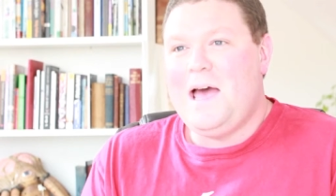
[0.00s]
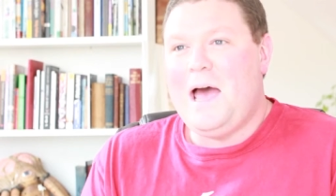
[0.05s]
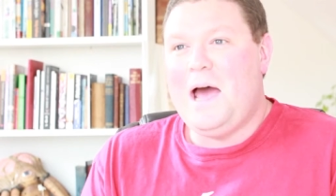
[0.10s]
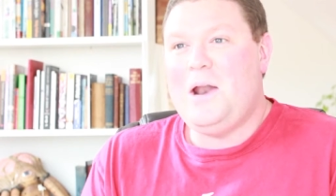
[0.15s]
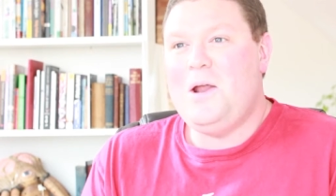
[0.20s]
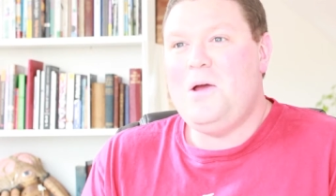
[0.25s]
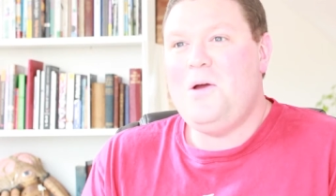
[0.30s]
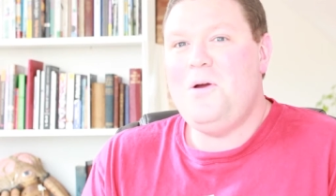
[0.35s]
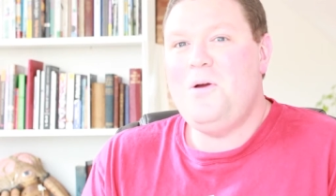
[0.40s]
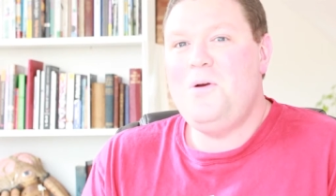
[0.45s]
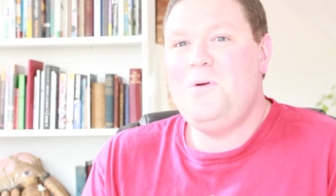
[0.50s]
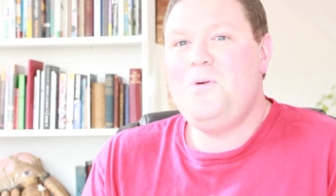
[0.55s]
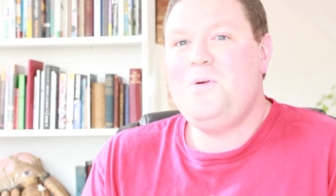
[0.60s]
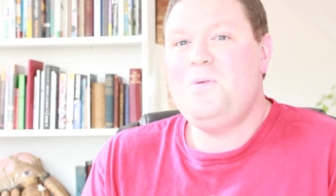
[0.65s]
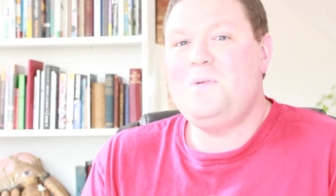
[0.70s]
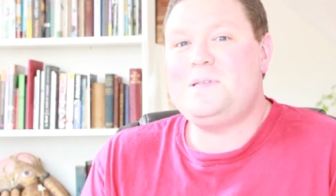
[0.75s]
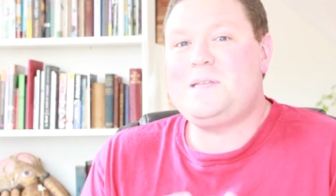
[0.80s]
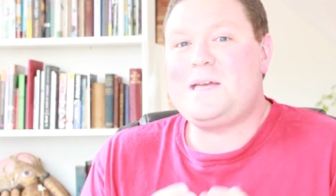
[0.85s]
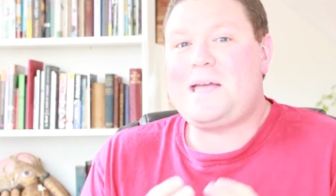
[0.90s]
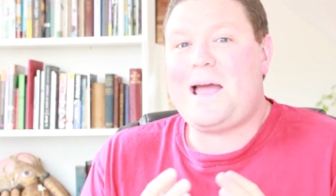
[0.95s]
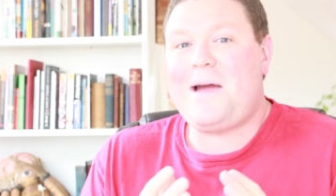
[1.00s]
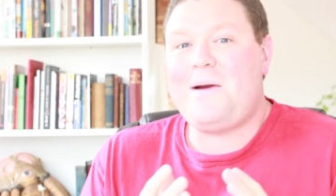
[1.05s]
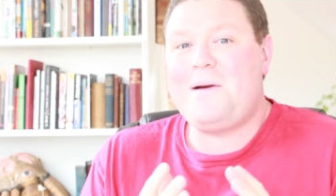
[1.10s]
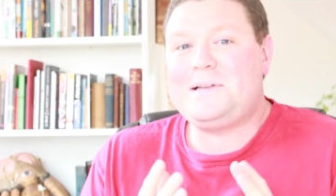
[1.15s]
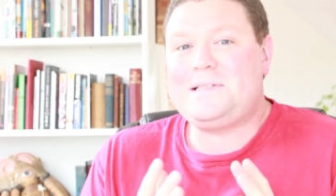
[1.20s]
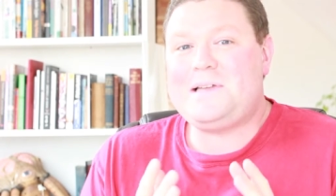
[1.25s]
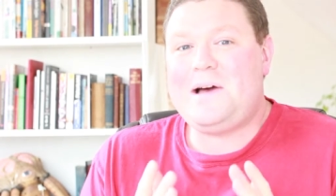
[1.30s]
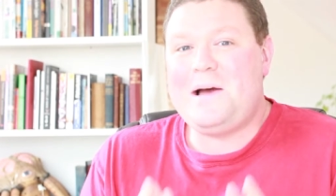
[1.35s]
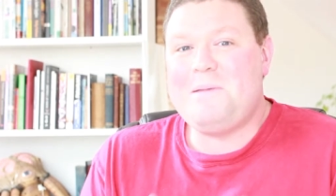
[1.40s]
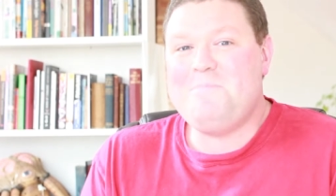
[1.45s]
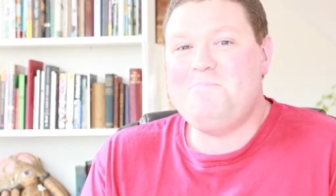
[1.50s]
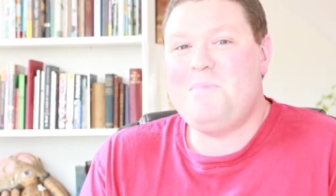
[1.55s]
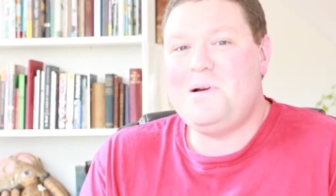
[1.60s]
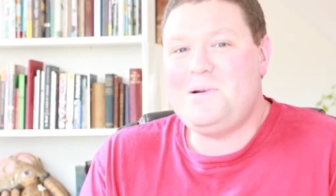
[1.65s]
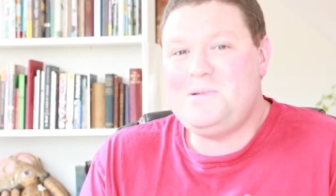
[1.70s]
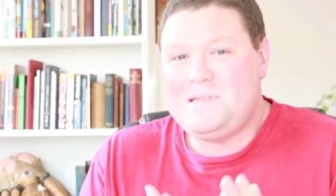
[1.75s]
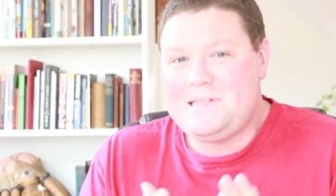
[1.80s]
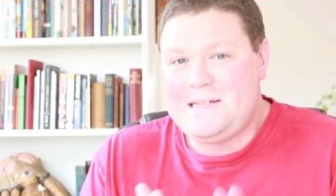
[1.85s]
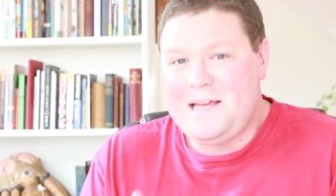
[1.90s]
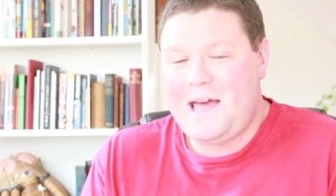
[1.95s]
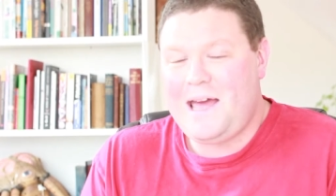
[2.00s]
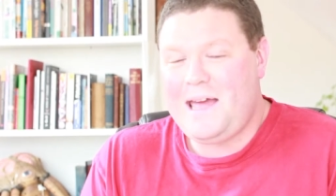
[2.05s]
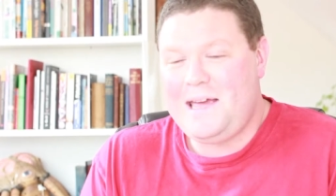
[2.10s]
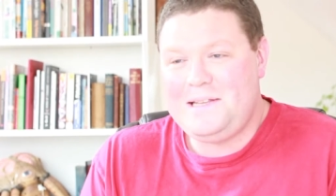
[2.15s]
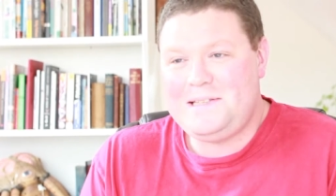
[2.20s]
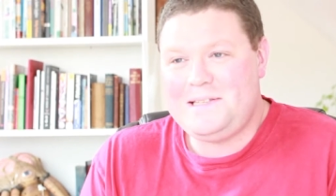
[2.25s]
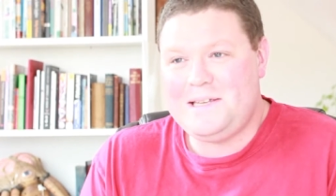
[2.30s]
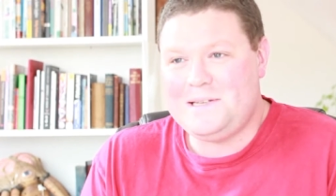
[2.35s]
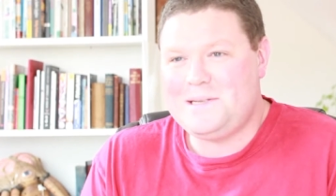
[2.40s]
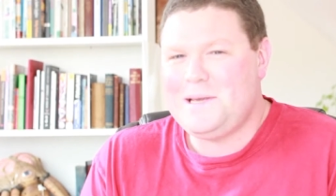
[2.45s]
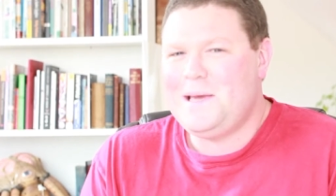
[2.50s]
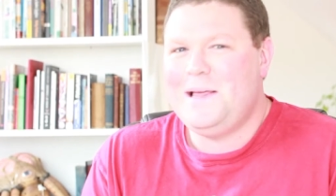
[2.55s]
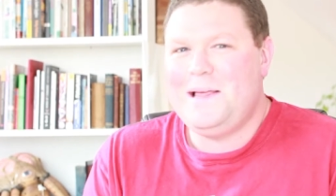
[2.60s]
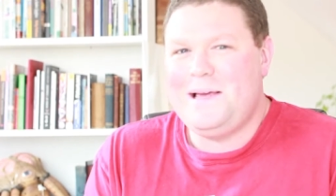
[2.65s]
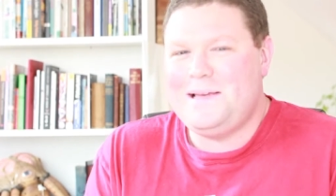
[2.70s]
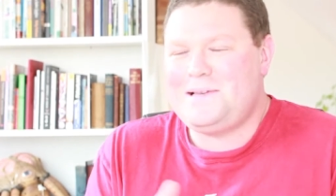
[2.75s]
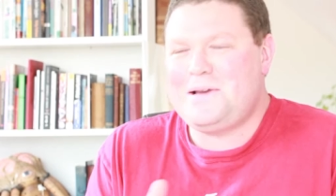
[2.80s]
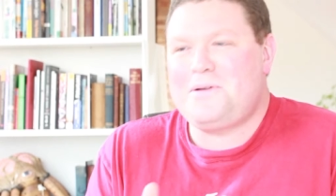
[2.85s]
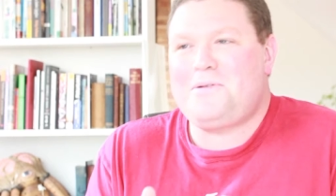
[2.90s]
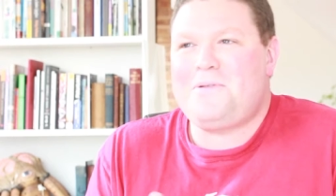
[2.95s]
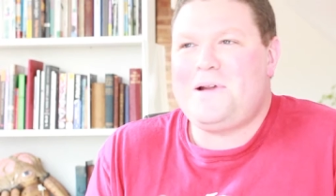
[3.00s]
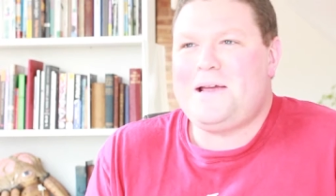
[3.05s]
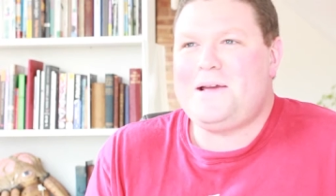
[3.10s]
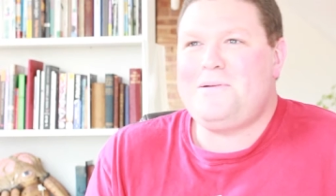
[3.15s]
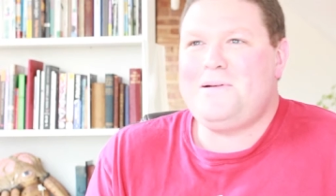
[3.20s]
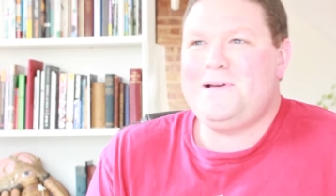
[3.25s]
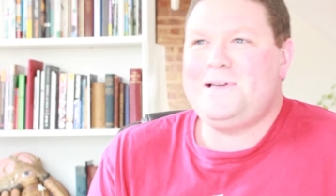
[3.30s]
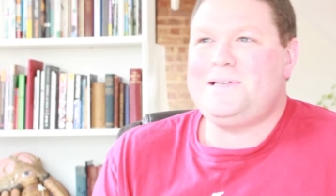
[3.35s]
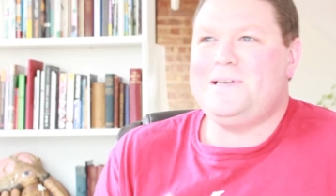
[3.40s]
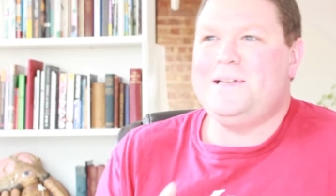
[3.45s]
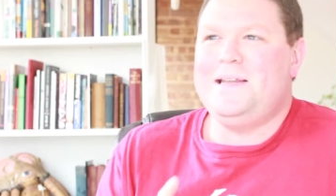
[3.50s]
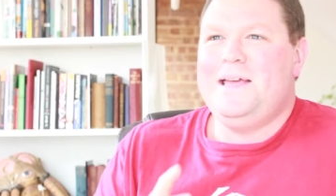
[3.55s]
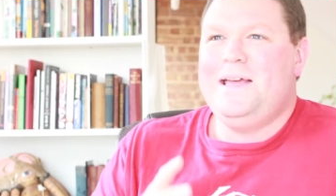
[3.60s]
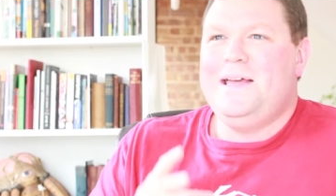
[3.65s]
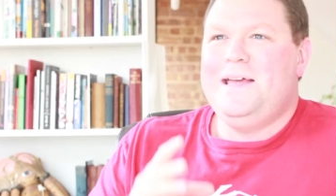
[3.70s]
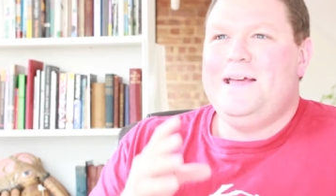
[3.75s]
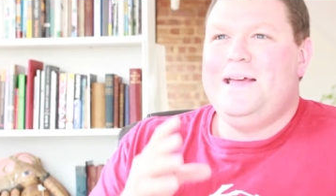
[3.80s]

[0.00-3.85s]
and who was the character I most hated? That's a great question.